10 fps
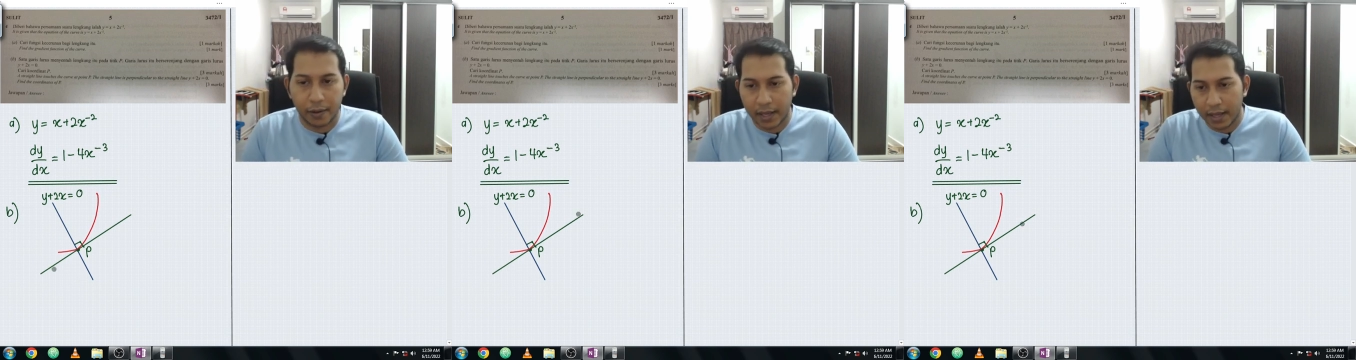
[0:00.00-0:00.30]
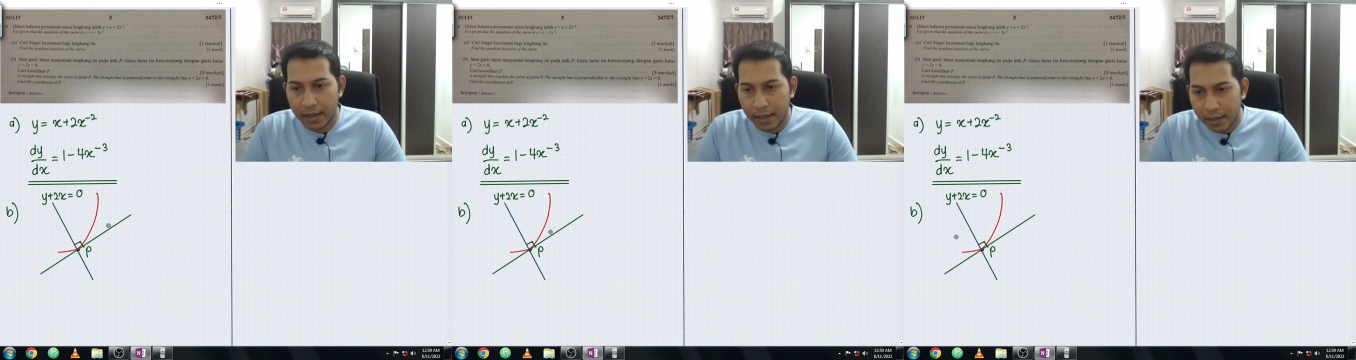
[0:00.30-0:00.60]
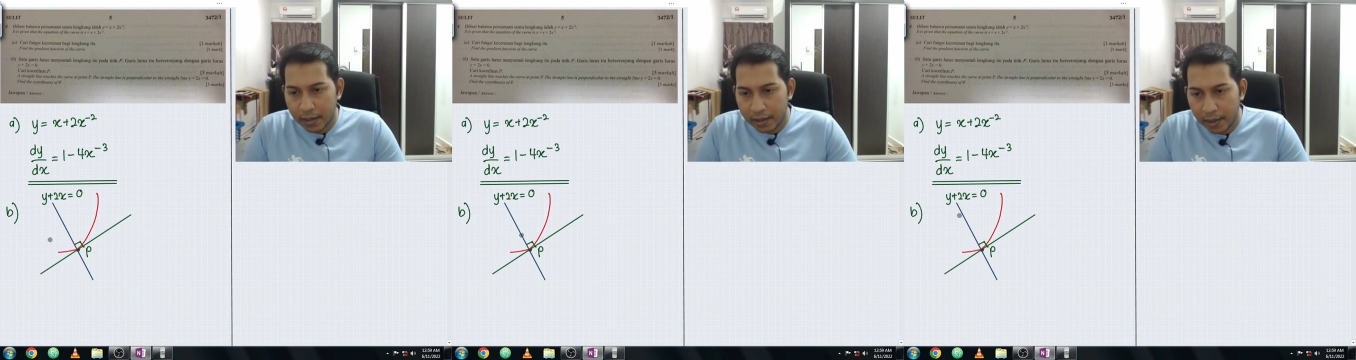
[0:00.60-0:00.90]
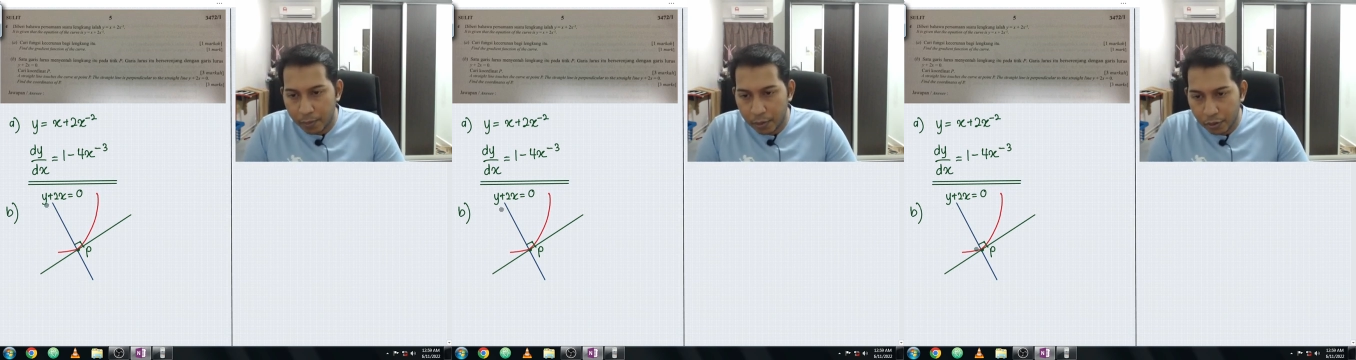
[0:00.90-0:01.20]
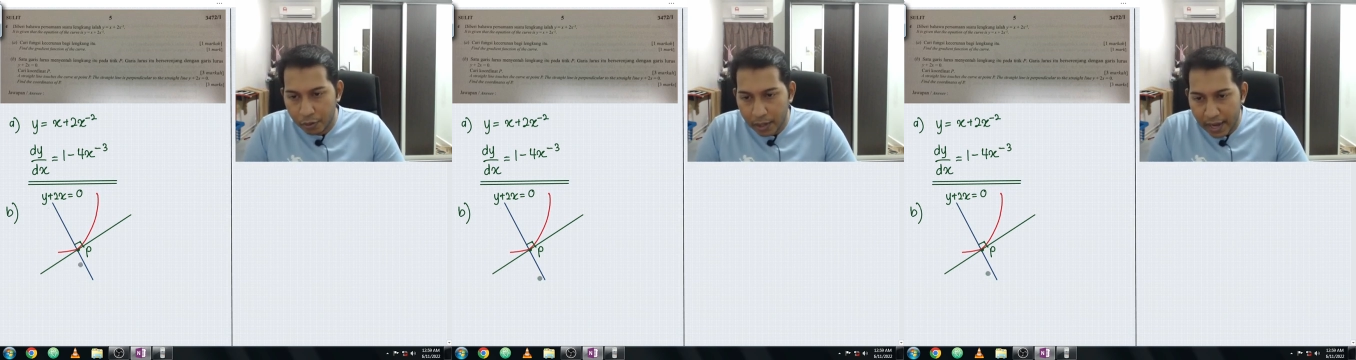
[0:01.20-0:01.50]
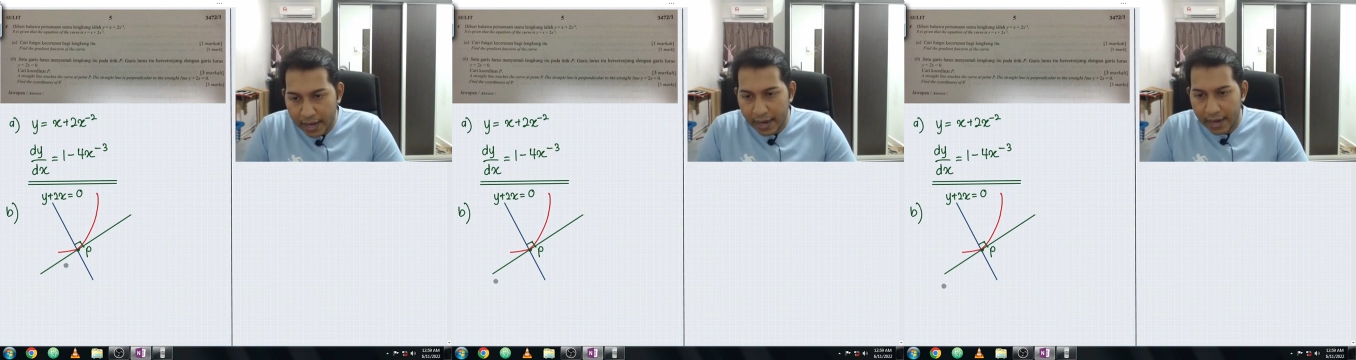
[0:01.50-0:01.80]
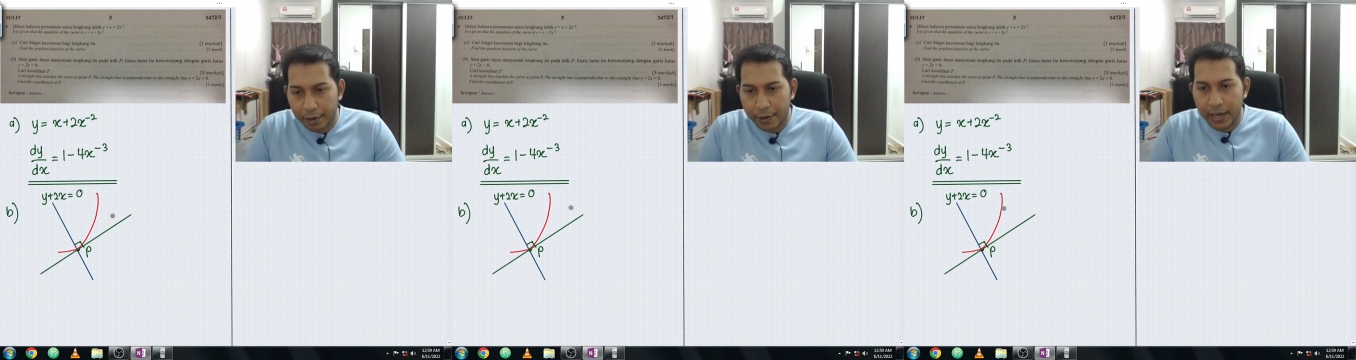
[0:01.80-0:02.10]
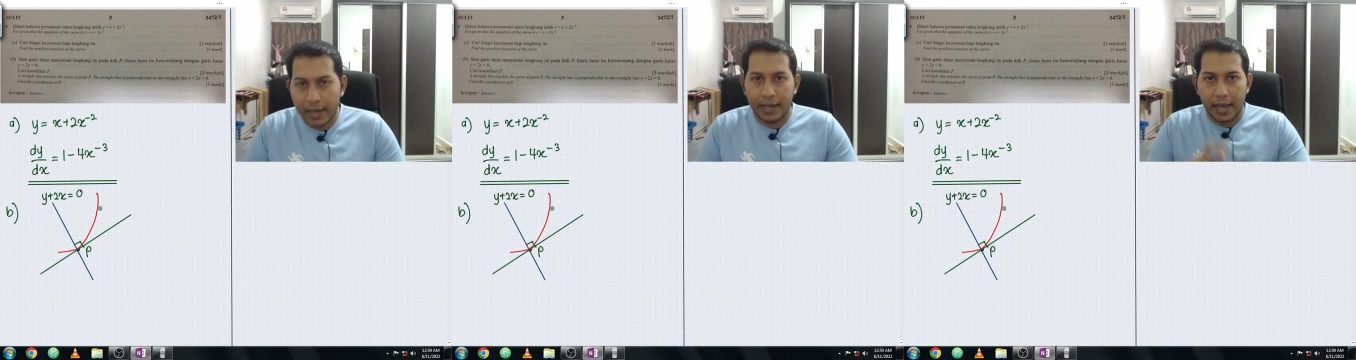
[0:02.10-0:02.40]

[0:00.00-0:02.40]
Okay, the blue line and the green line,